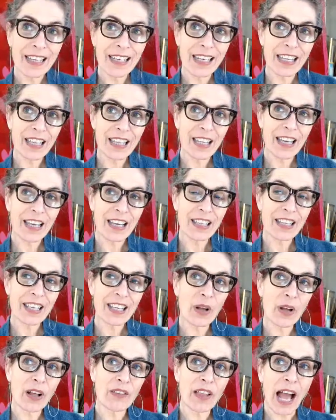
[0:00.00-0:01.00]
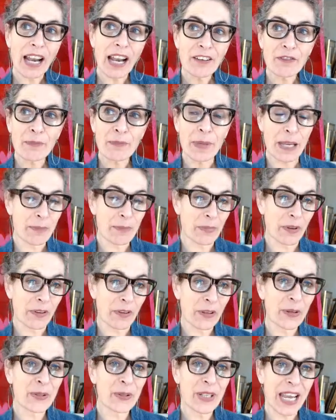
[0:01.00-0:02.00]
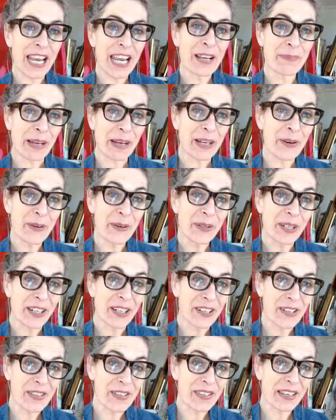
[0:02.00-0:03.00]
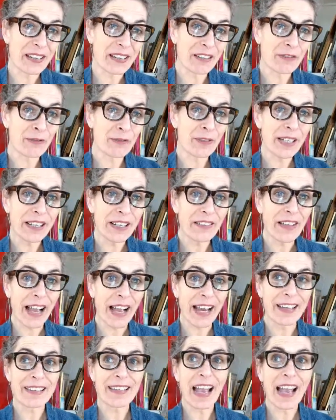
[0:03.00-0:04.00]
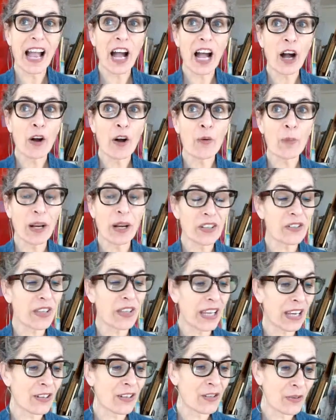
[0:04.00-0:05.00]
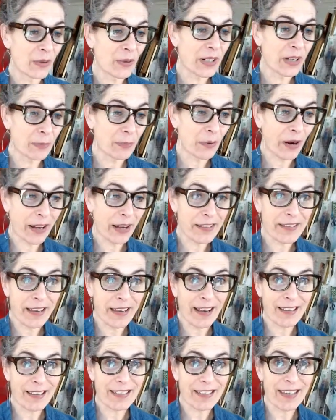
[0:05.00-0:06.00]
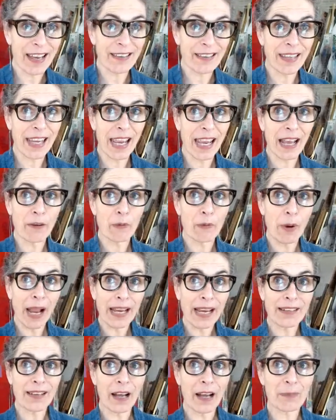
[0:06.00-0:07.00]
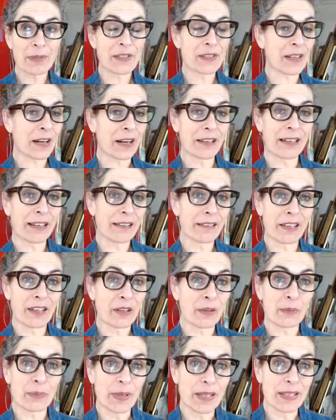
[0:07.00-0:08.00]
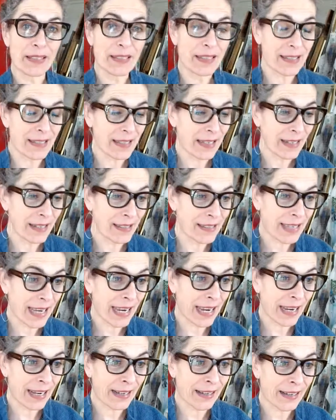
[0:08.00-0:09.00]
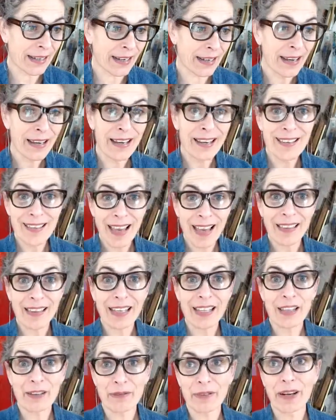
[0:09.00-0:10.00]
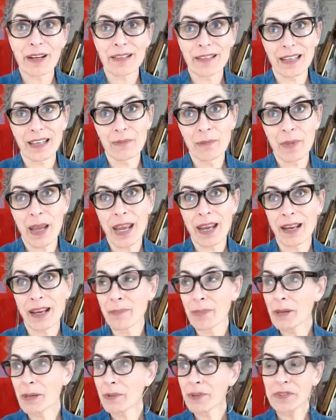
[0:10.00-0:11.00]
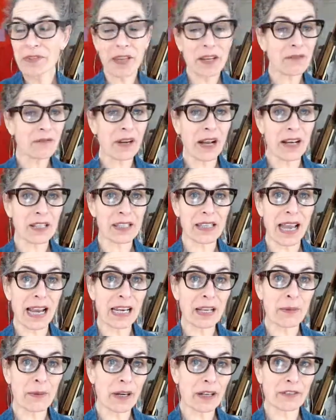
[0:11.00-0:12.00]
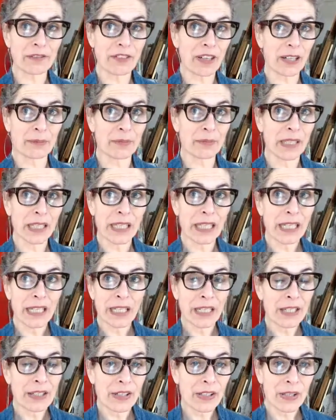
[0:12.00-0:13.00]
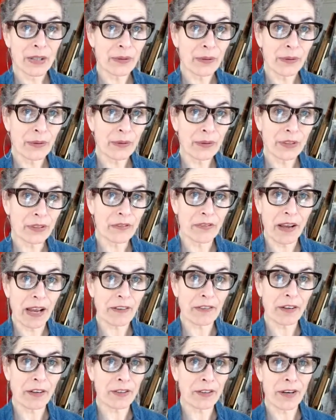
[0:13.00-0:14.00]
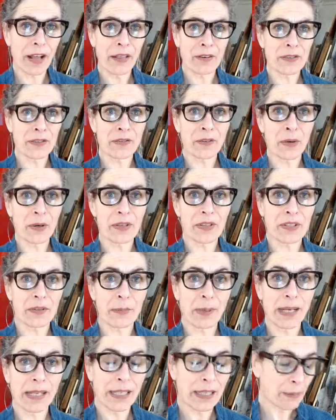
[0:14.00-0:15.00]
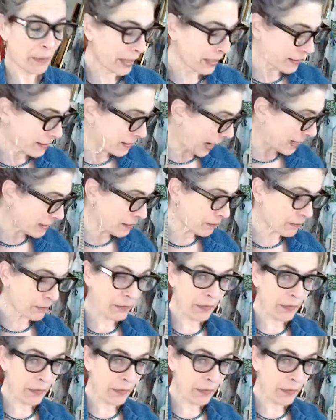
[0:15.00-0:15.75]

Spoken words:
you know, a lot of people who take my course realize how much they enjoy the process, and they wind up starting little businesses and selling the rugs they make. People sell rugs anywhere from $200 to $500, of course, depending upon size.